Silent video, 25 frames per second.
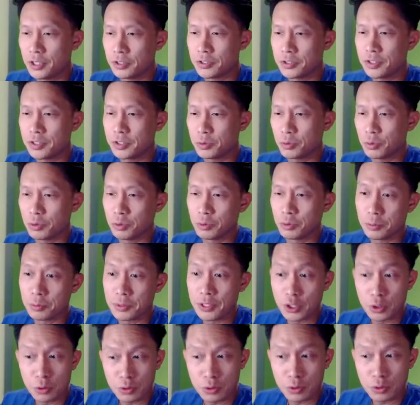since we will be
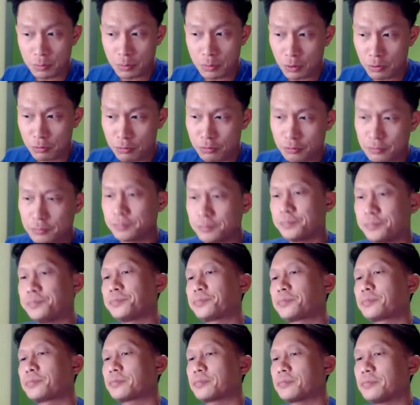using both.
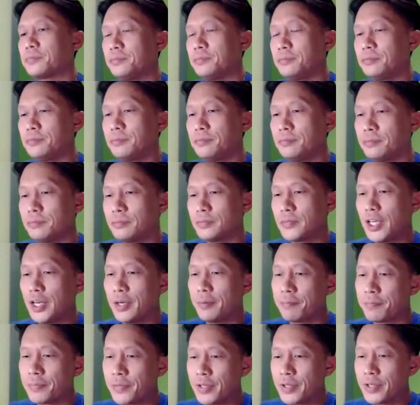Okay,
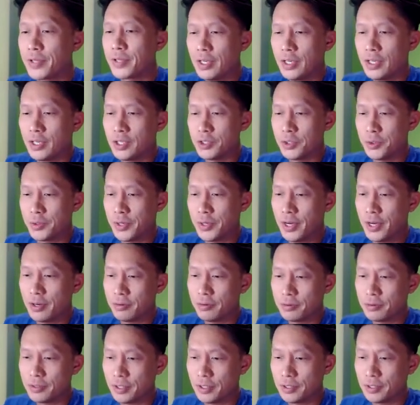so now
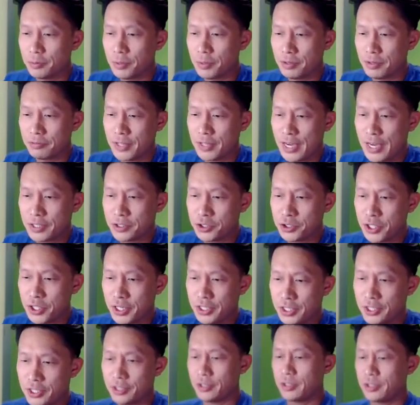that we have Dash Chat
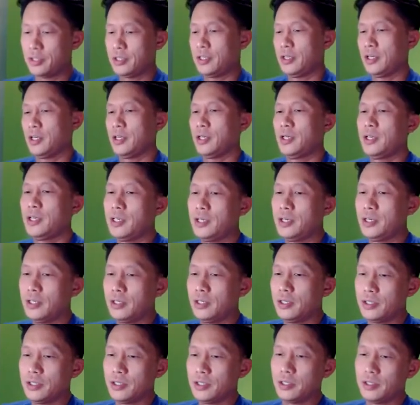here,
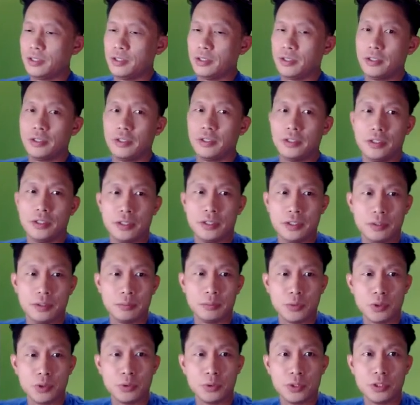I am
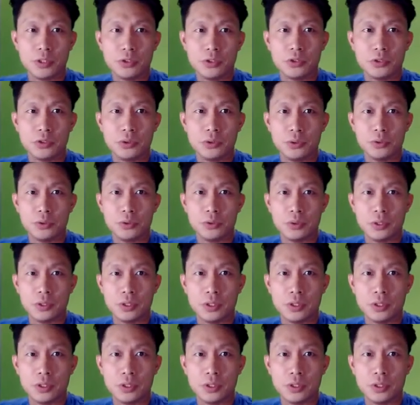going to,